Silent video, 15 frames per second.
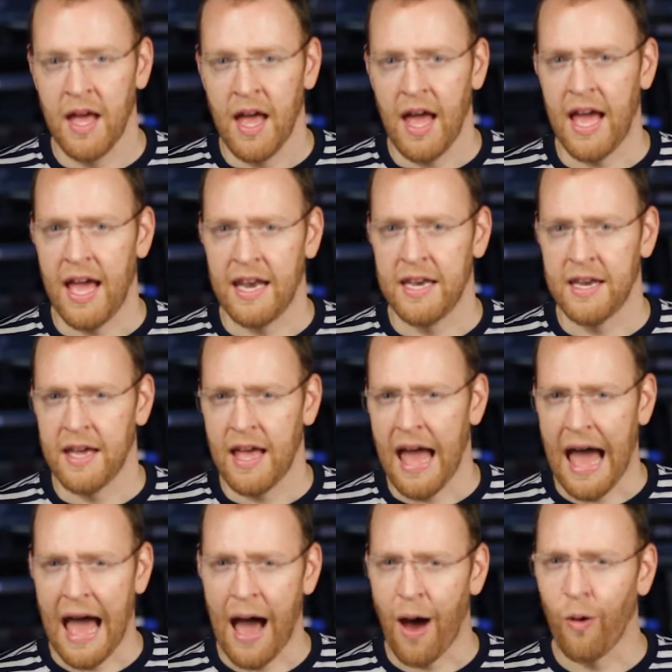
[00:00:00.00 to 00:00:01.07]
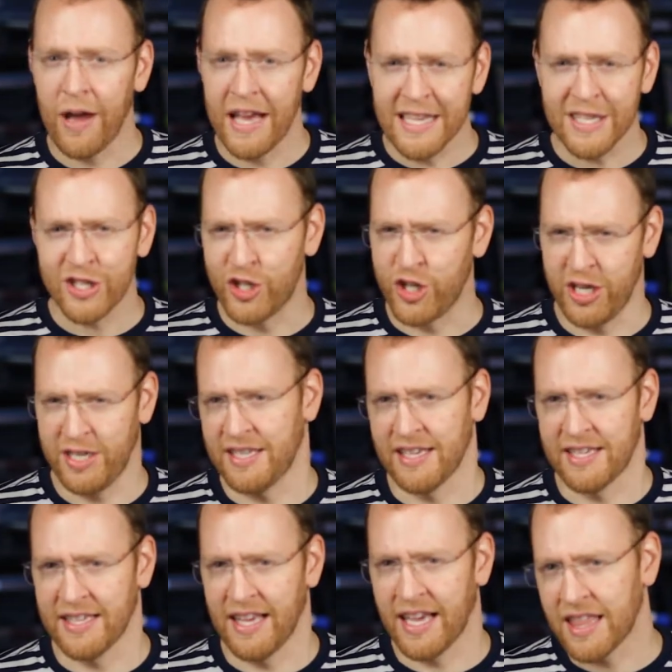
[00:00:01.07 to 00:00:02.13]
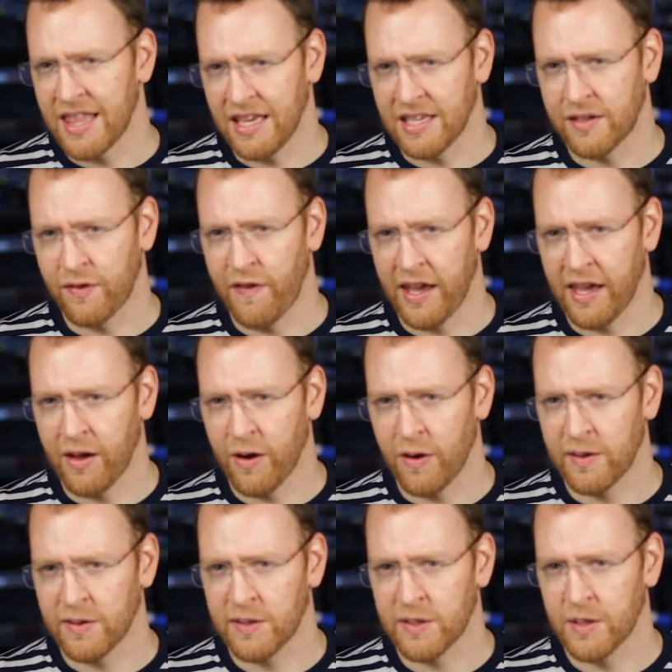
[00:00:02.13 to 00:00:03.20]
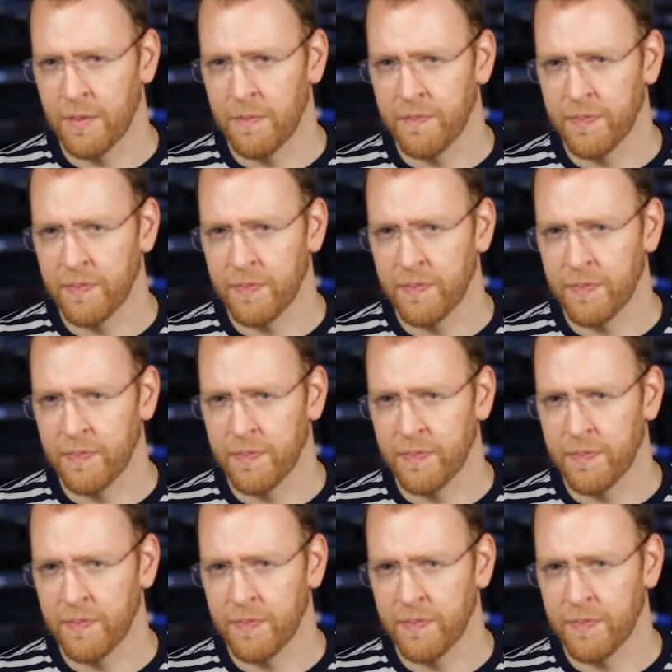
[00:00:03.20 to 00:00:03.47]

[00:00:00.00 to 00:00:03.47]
And how is Jesus like these figures?